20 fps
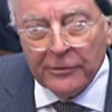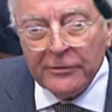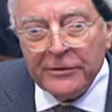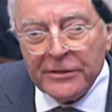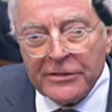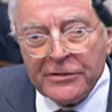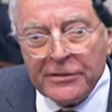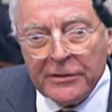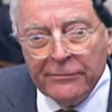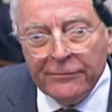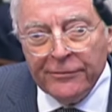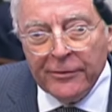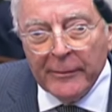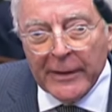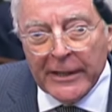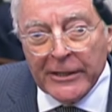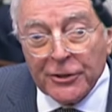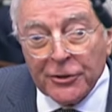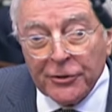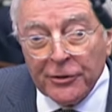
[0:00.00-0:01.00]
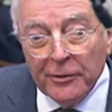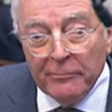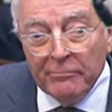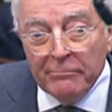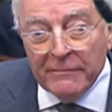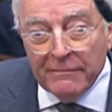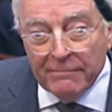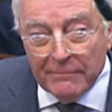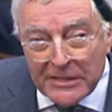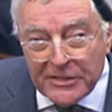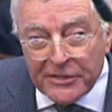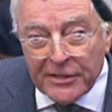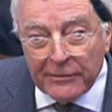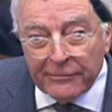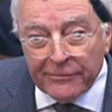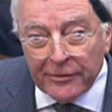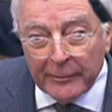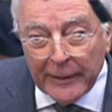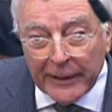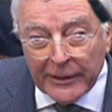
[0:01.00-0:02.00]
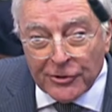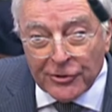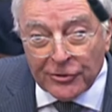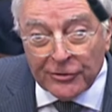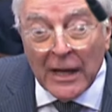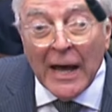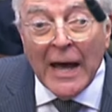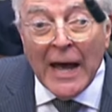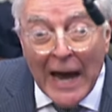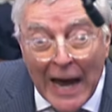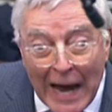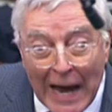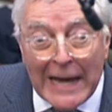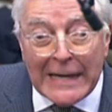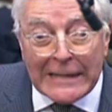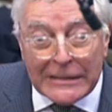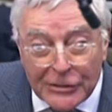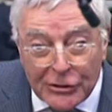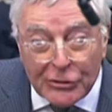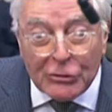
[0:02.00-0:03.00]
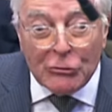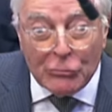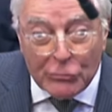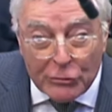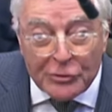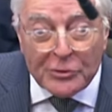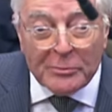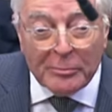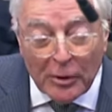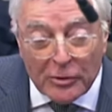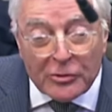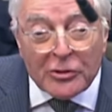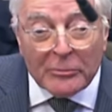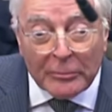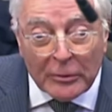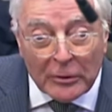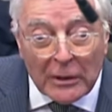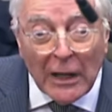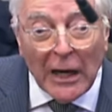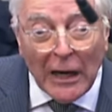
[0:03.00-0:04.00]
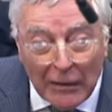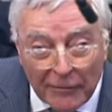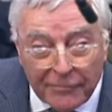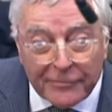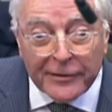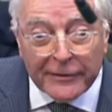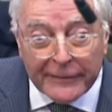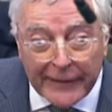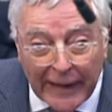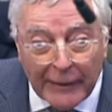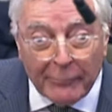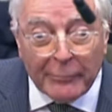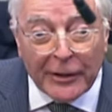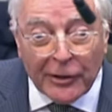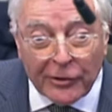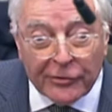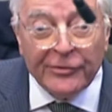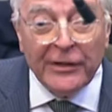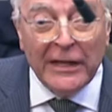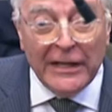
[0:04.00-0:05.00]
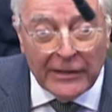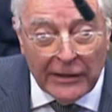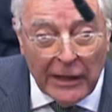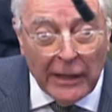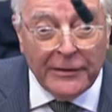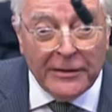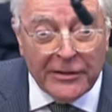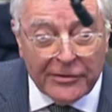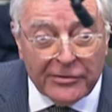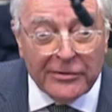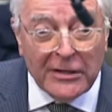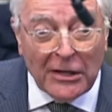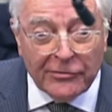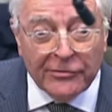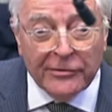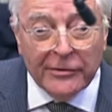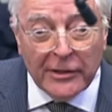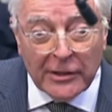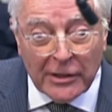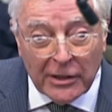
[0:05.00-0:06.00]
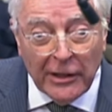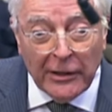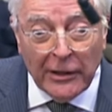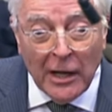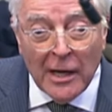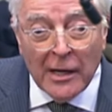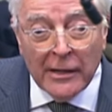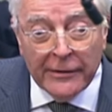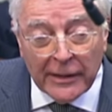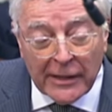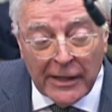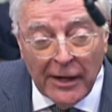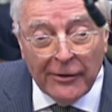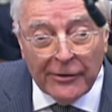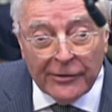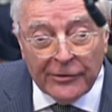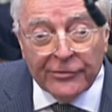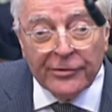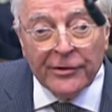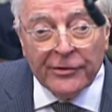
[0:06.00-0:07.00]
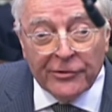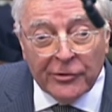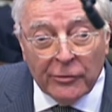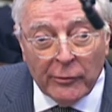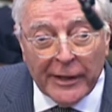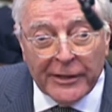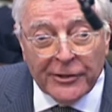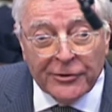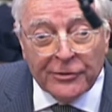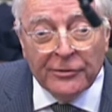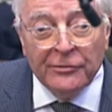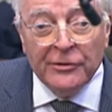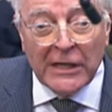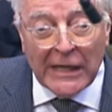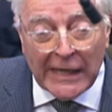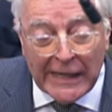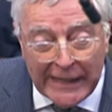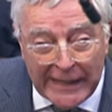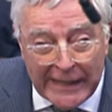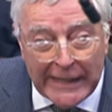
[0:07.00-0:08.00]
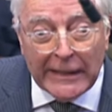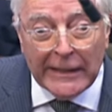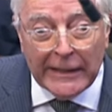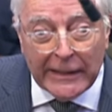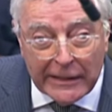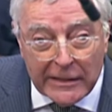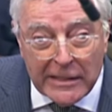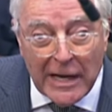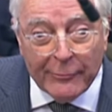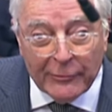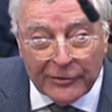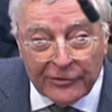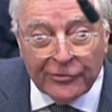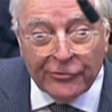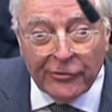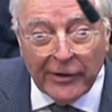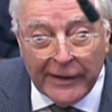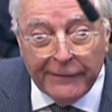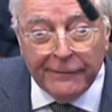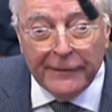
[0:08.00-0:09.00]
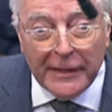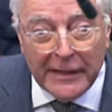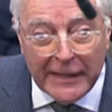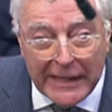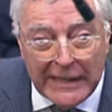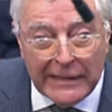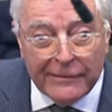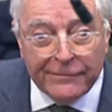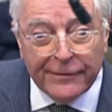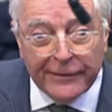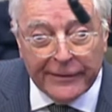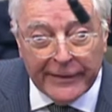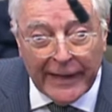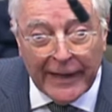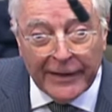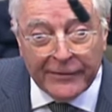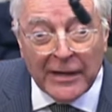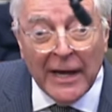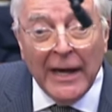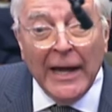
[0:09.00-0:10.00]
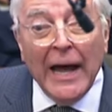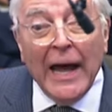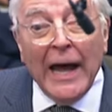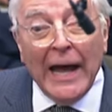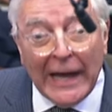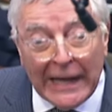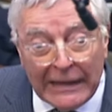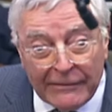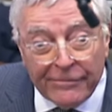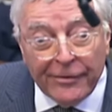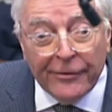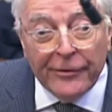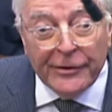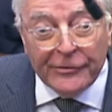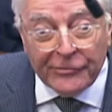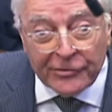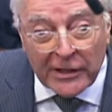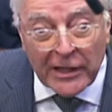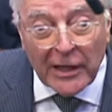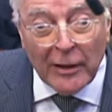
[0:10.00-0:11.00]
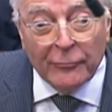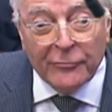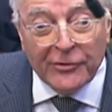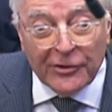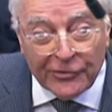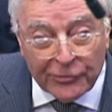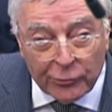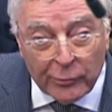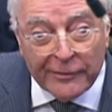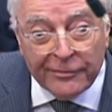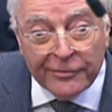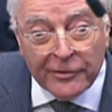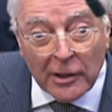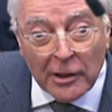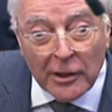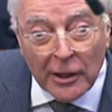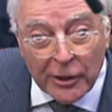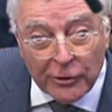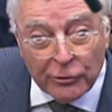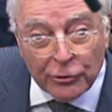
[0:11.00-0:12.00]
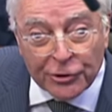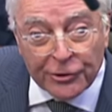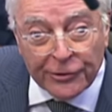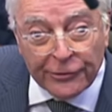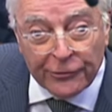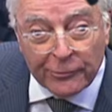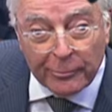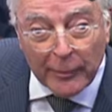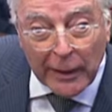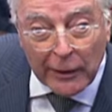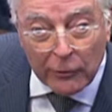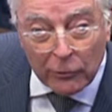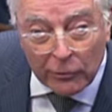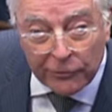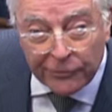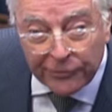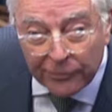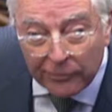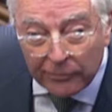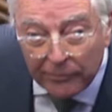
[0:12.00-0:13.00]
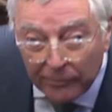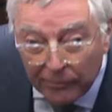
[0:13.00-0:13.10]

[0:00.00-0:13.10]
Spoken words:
on Disinformation and Misinformation as soon as possible after that? Because it just doesn't the current situation clearly demonstrate the need for that and for it to come to swift conclusions, my lords?